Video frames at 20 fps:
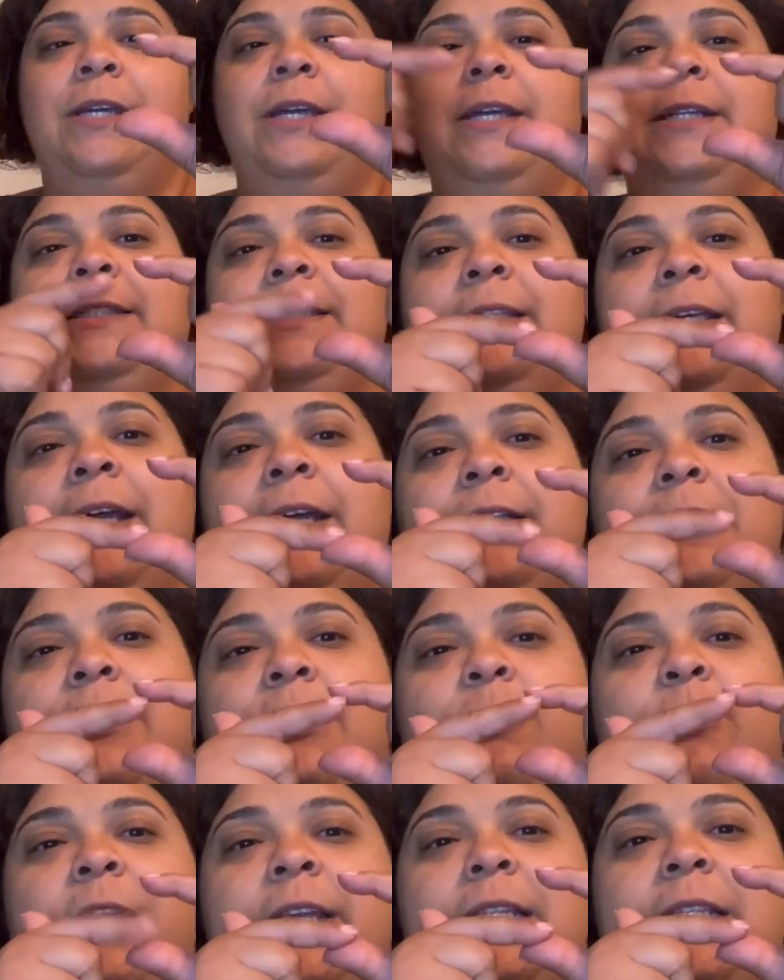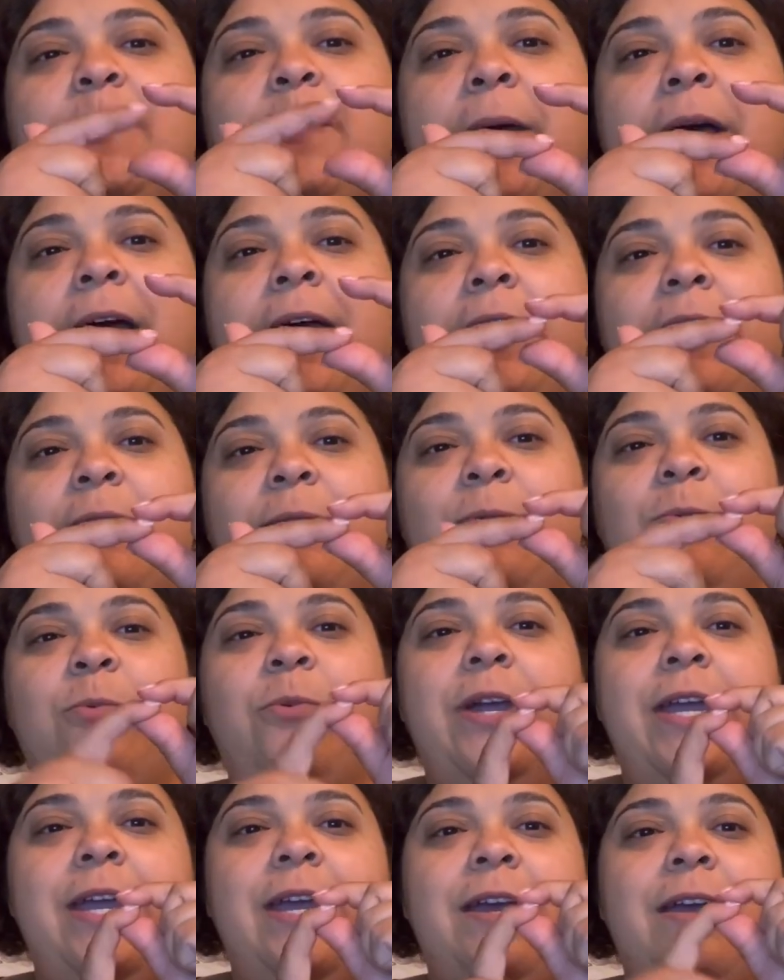It's that sweet spot
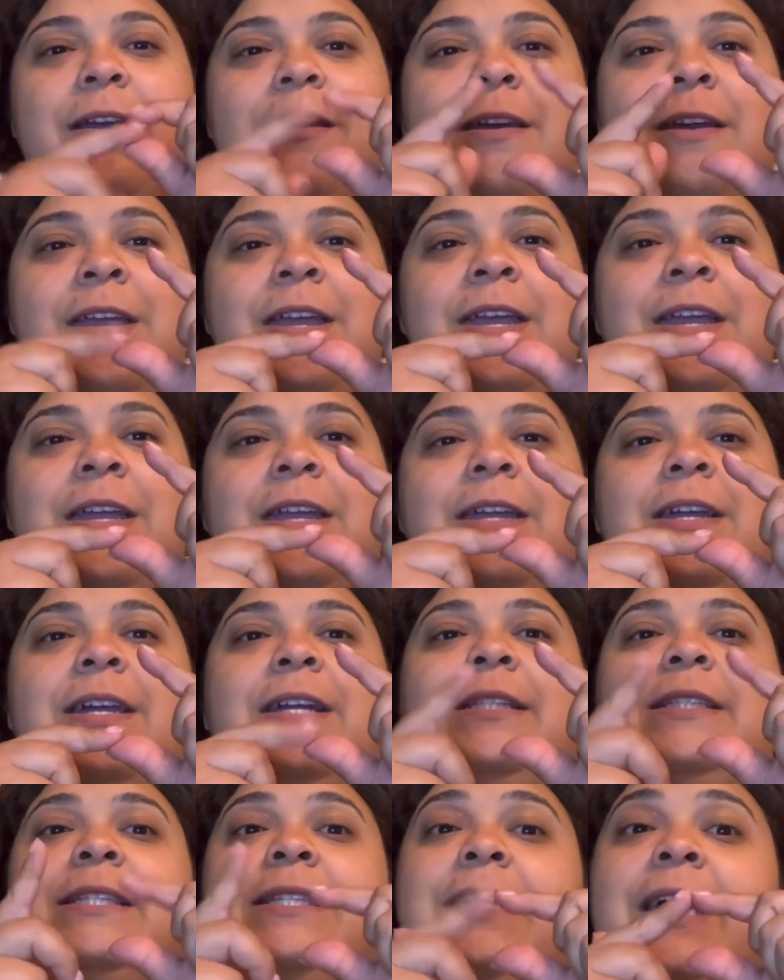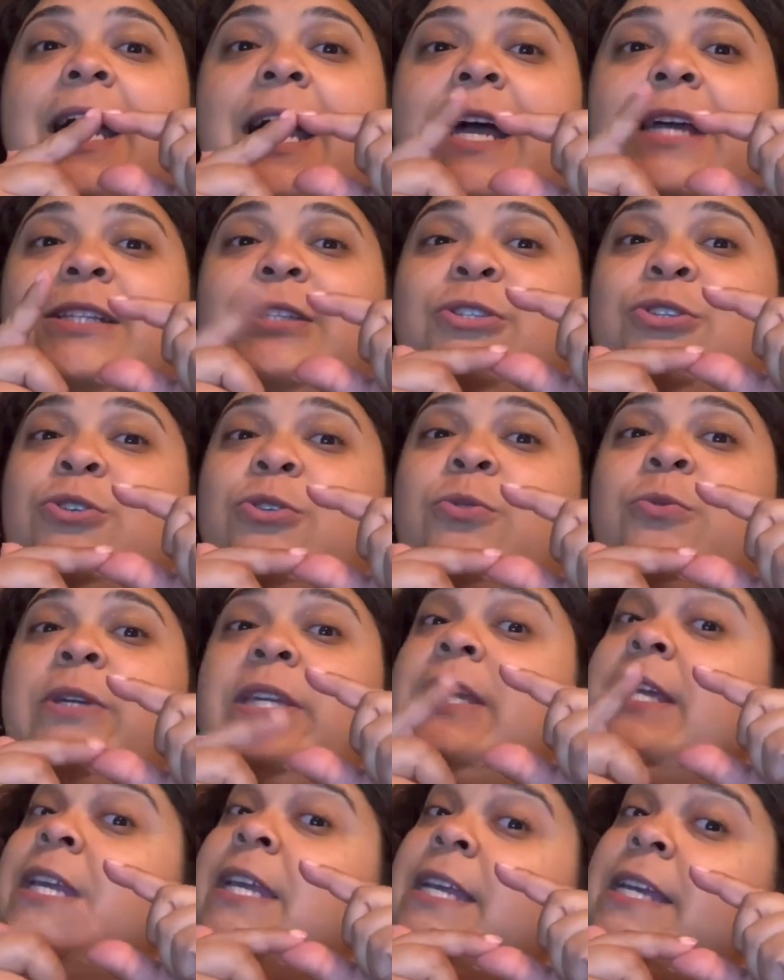where it's not too
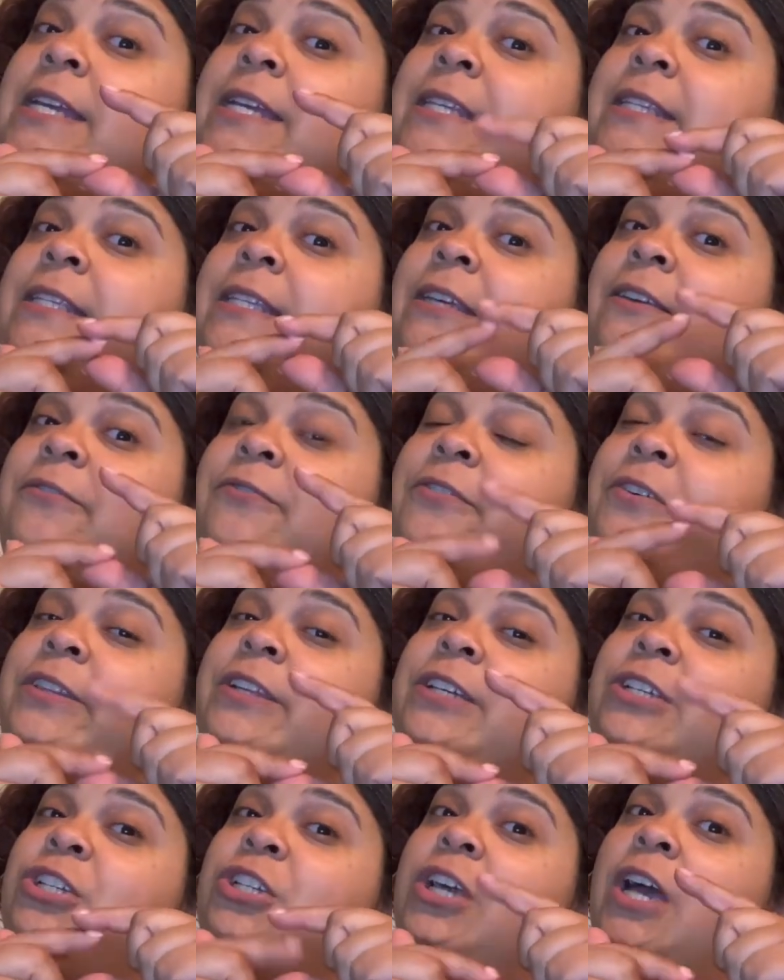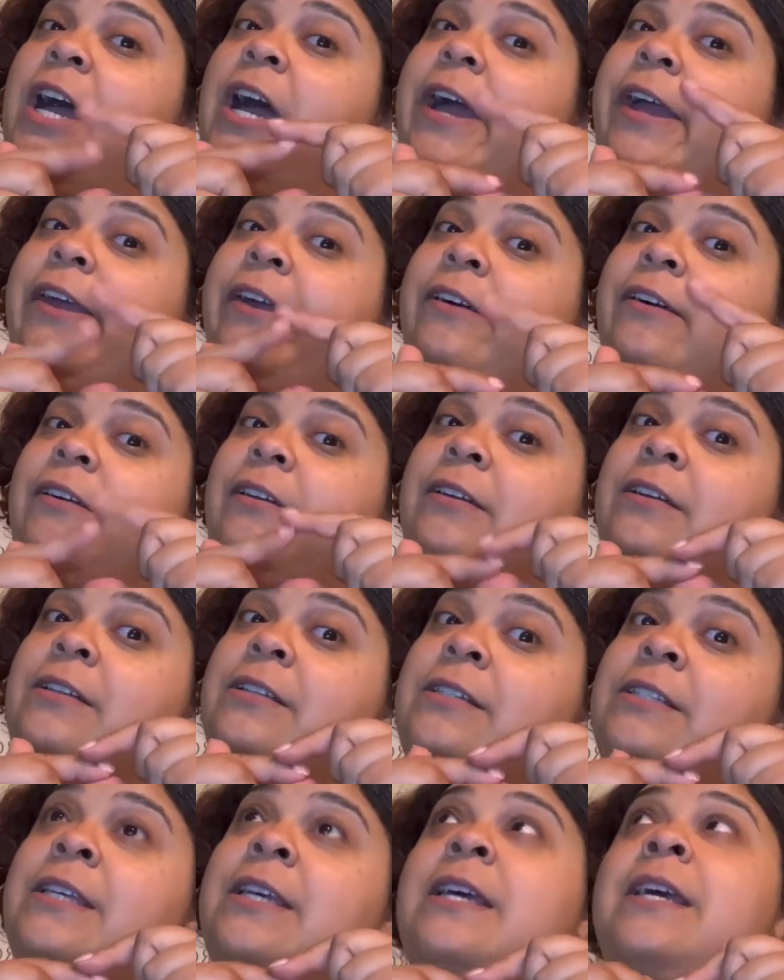easy for the
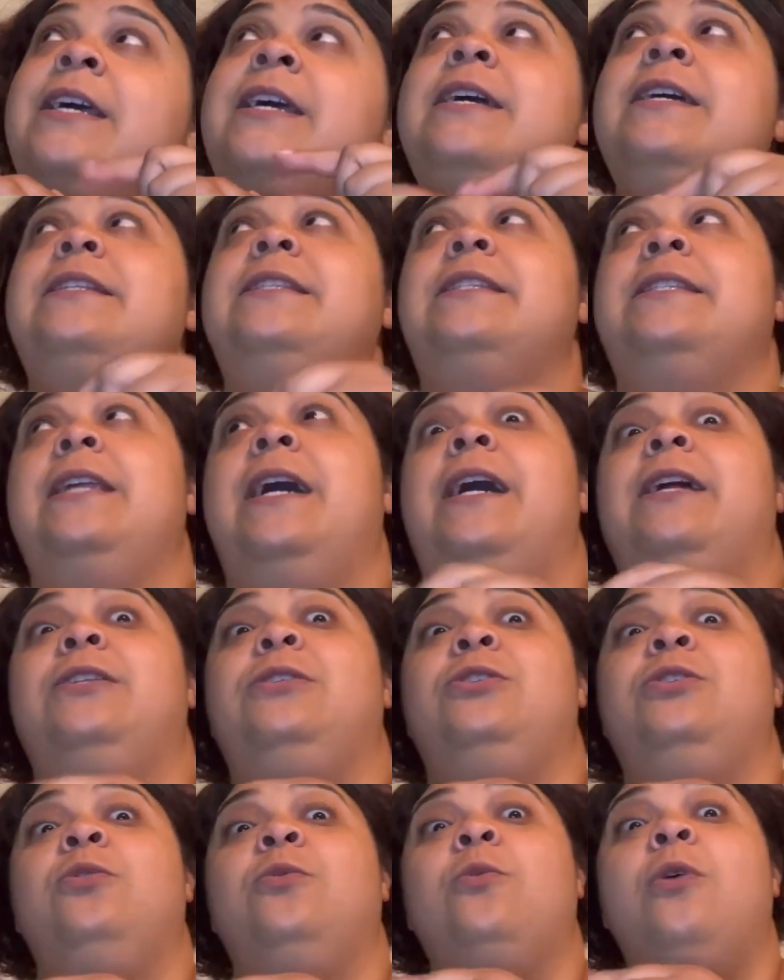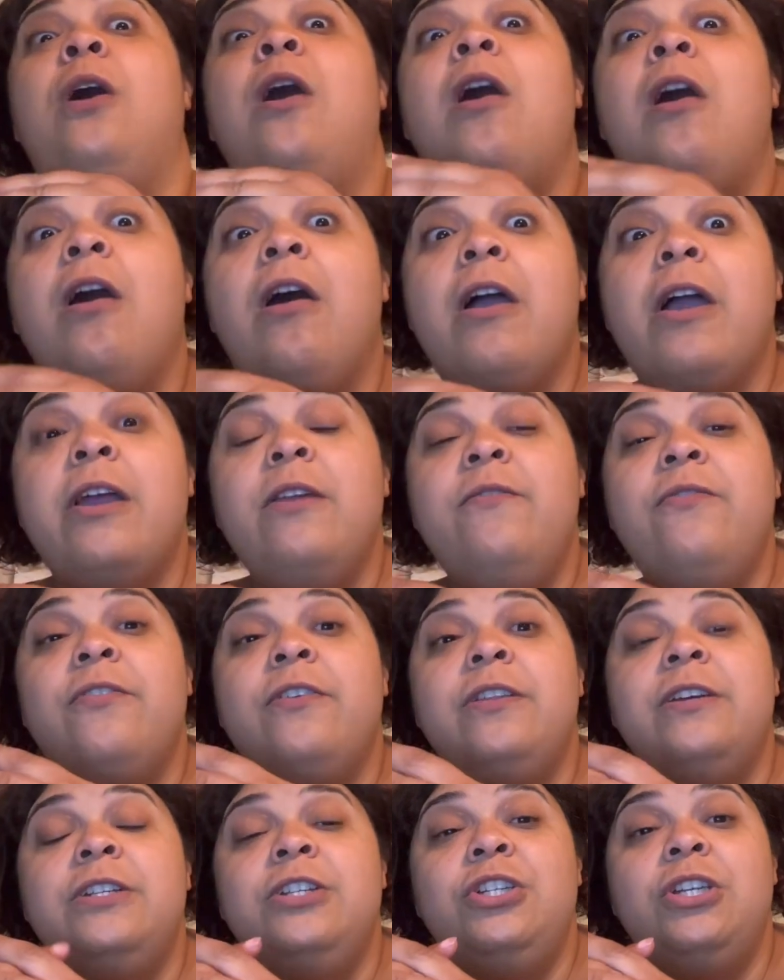child, it's not too hard
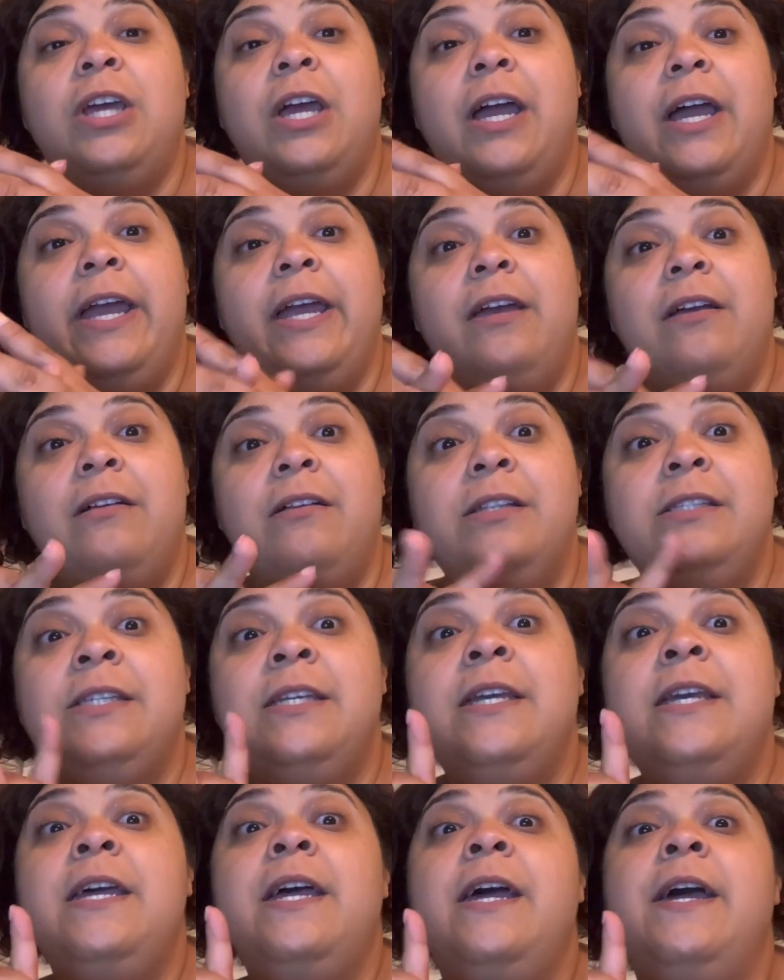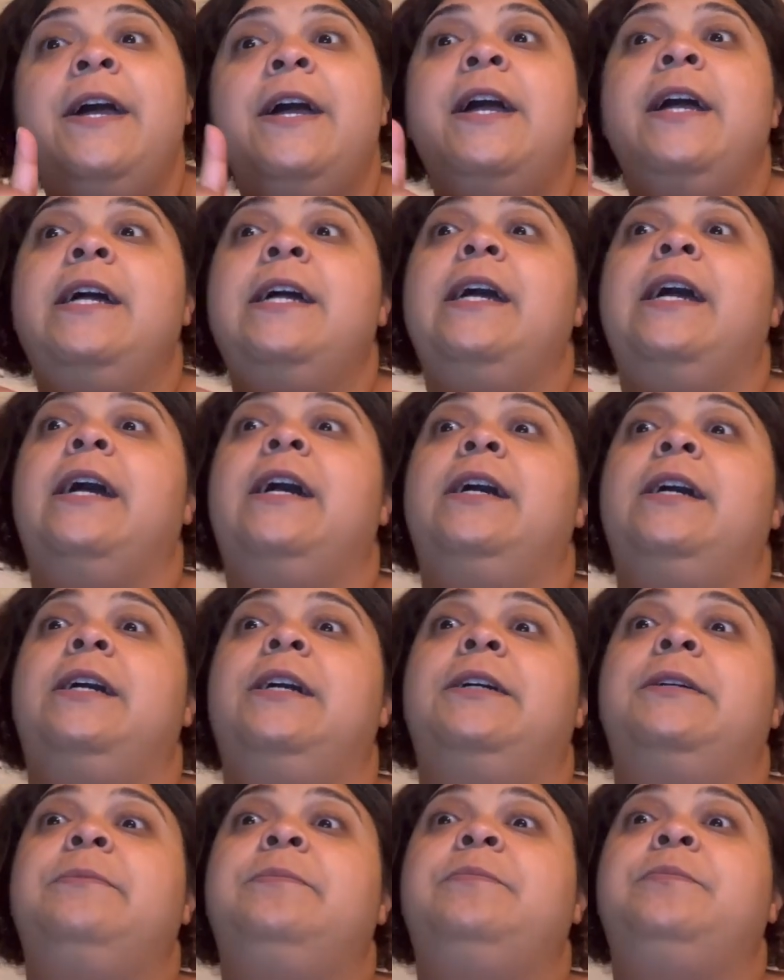for the child,
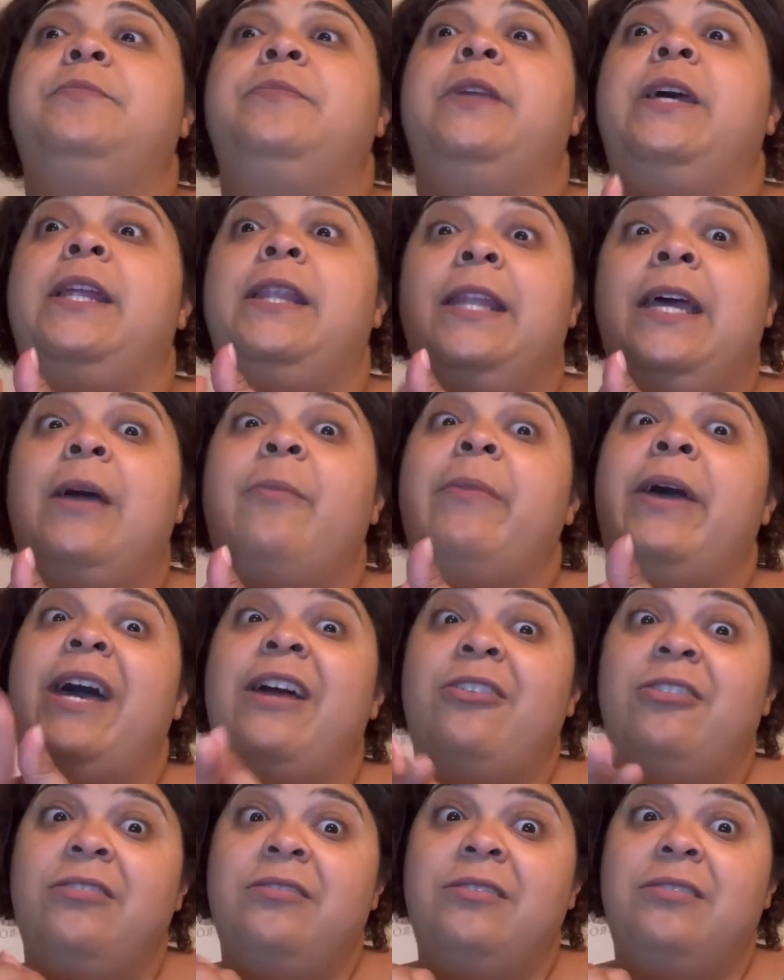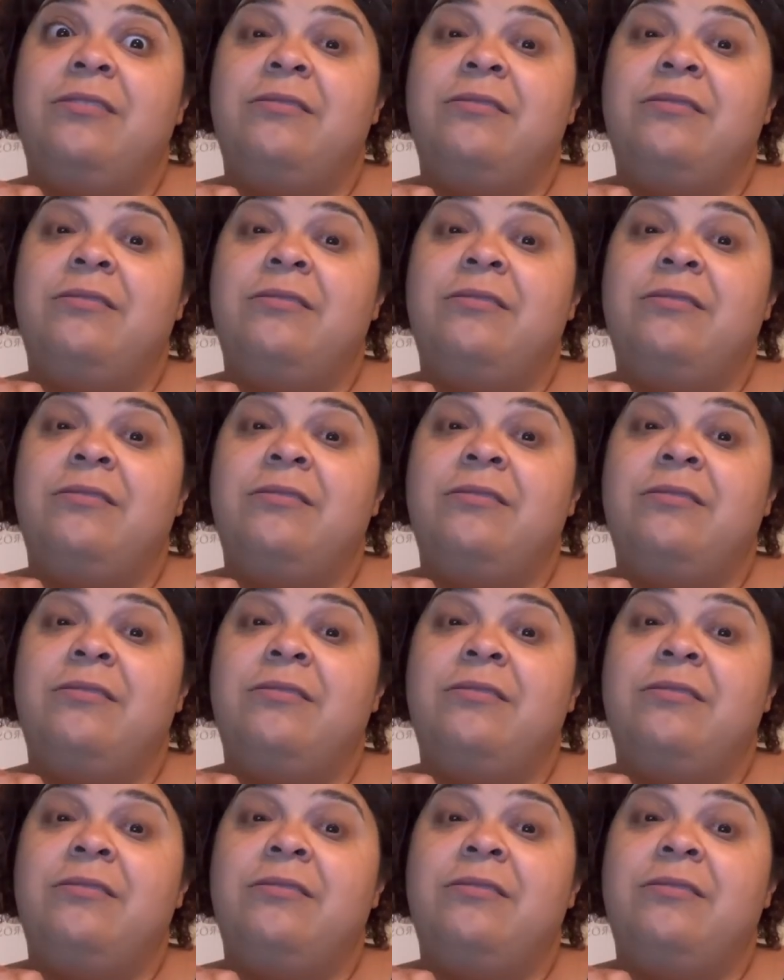and that matters.